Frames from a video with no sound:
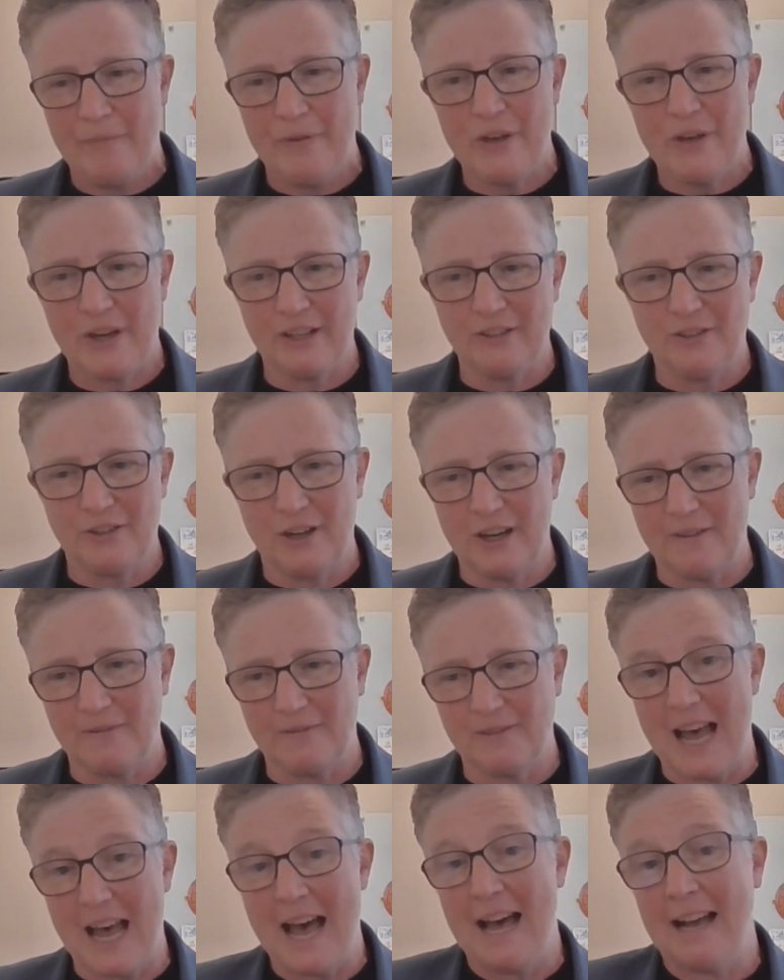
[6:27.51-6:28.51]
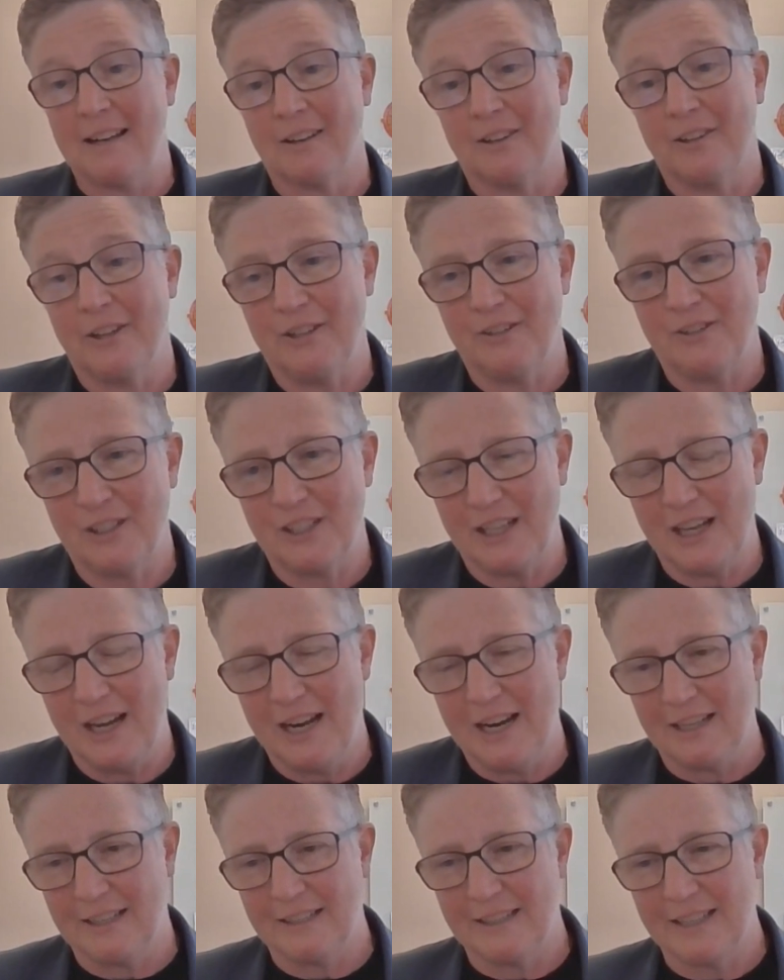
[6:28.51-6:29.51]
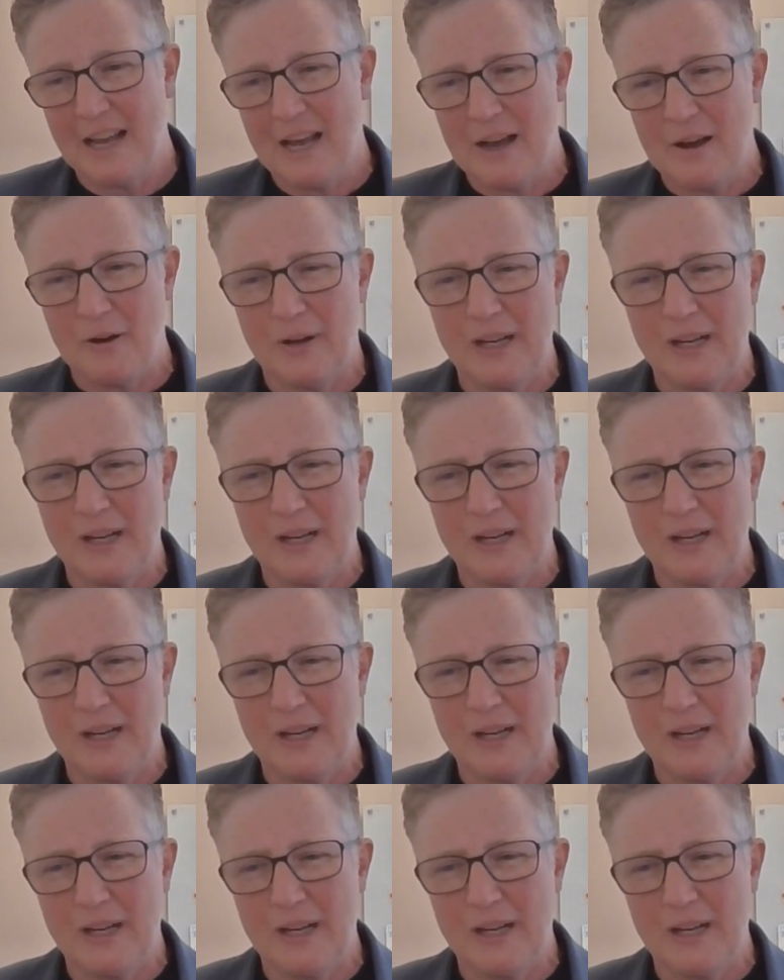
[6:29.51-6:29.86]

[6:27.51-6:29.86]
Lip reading: You can sort of tackle those things.